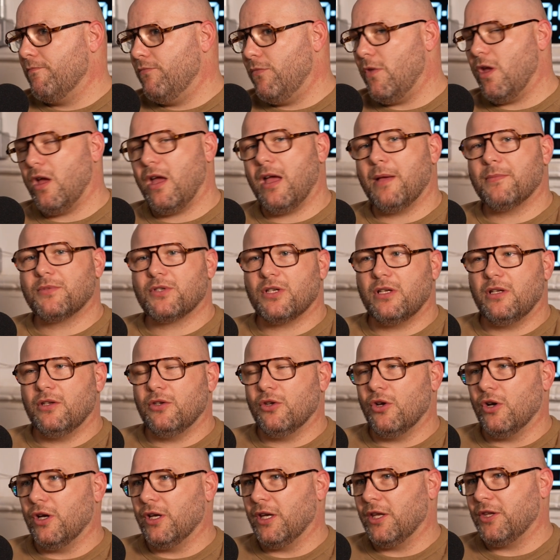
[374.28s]
No,
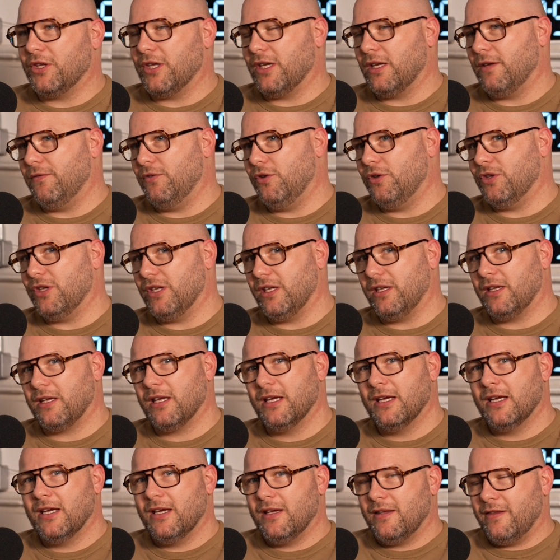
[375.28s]
absolutely not. And I think if you think
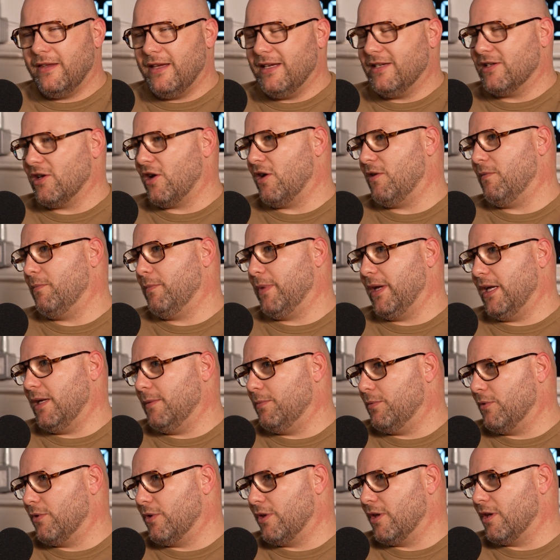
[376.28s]
these aren't
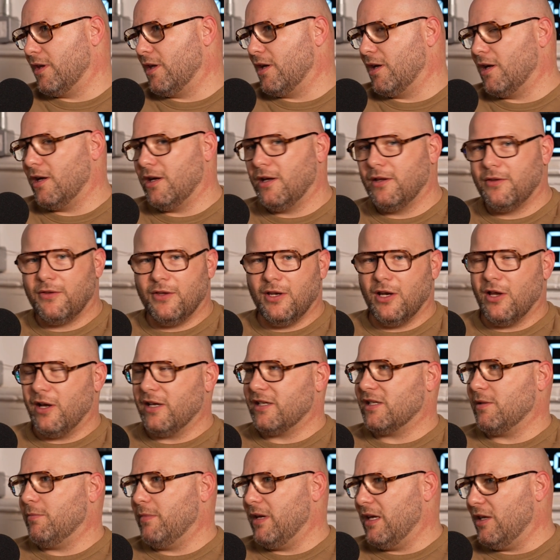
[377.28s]
people that are the
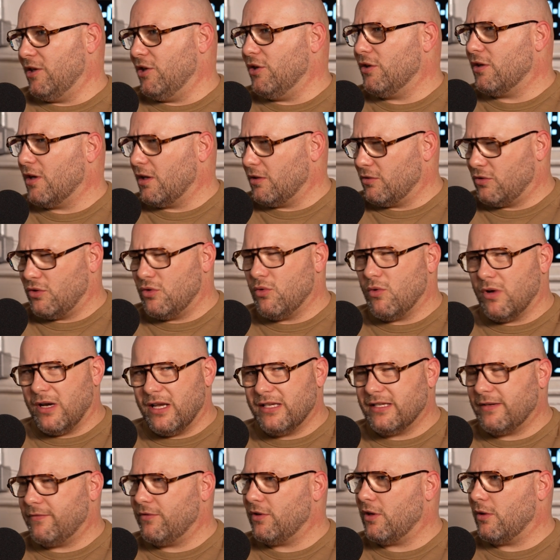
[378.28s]
likes of me and you going, come on,
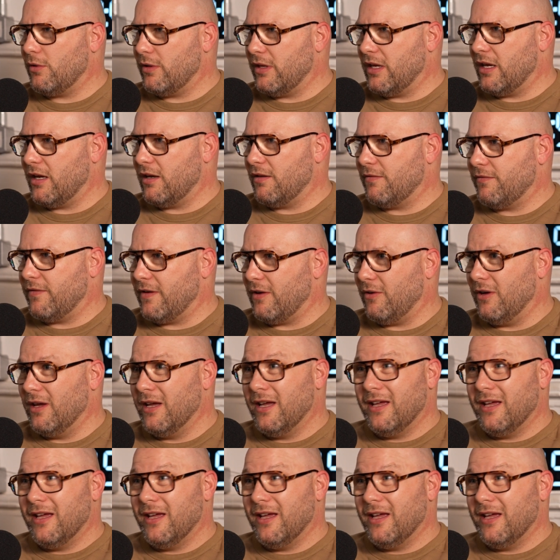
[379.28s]
let's have a go at the NFL.